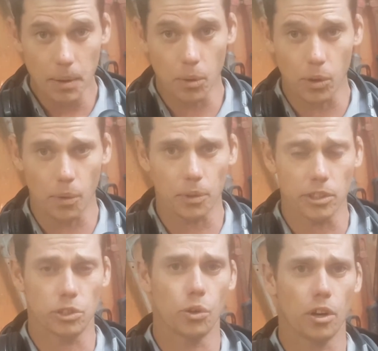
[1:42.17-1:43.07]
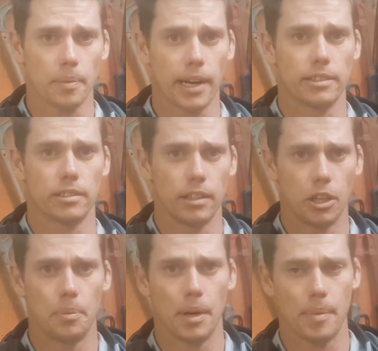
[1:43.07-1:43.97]
What I wanted to talk about is a
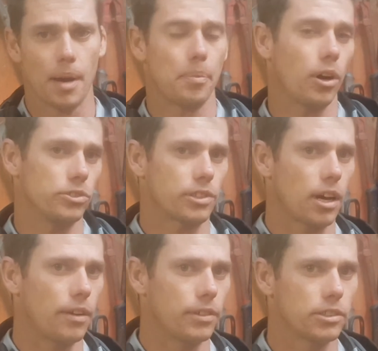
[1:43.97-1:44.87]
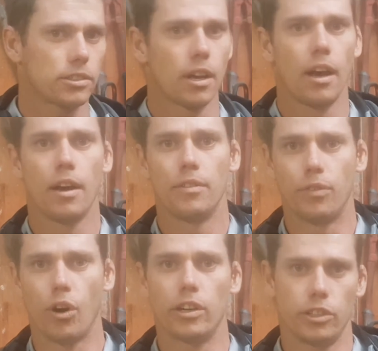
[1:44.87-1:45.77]
little bit about post-harvest
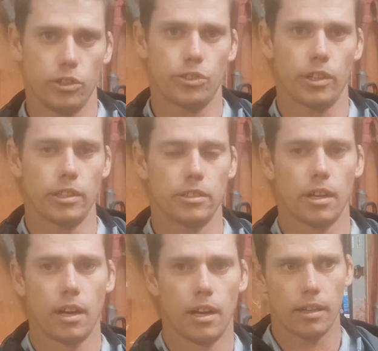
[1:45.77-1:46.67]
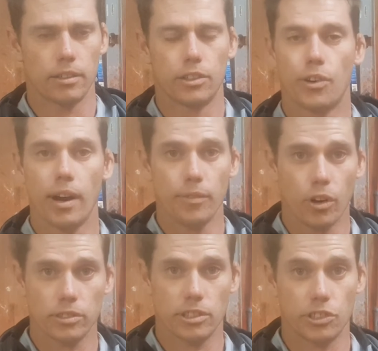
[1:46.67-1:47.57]
vine nutrient. The
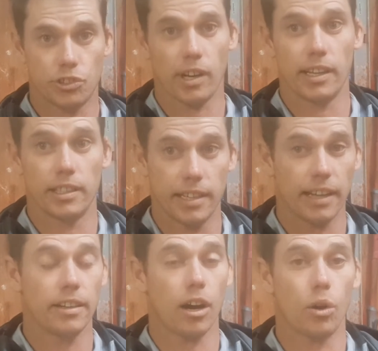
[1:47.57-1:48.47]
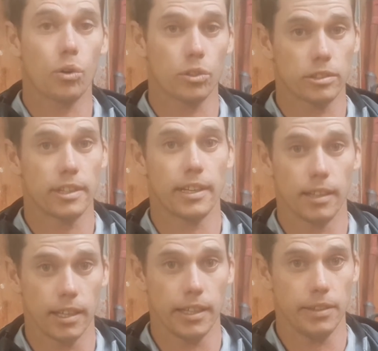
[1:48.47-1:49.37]
grapevines in Australia tend to hold on to their
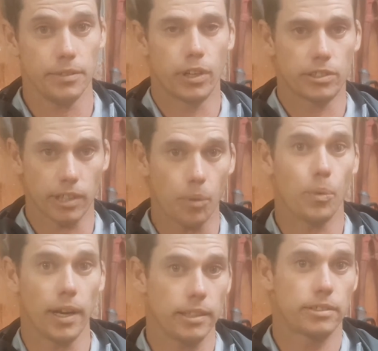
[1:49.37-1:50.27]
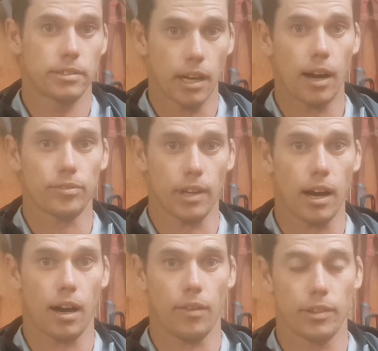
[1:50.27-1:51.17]
leaves for some weeks after
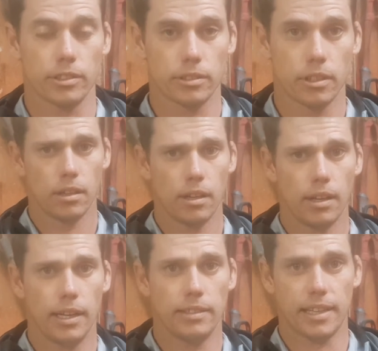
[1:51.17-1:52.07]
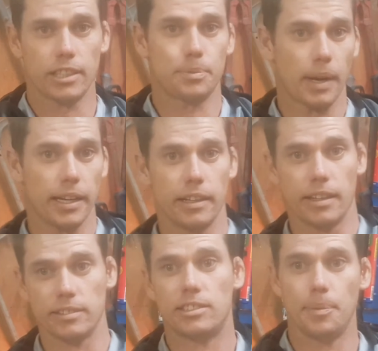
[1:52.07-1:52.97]
harvest. In Tasmania,
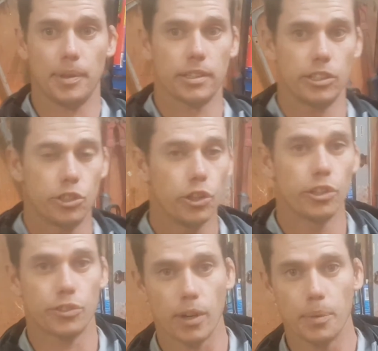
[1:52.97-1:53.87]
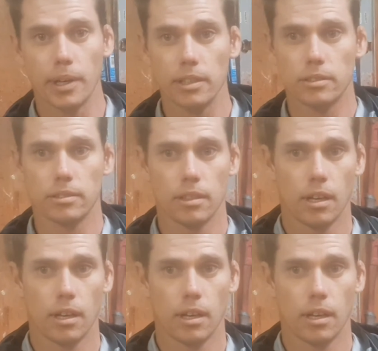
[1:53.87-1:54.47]
that's typically 2 to 3 weeks.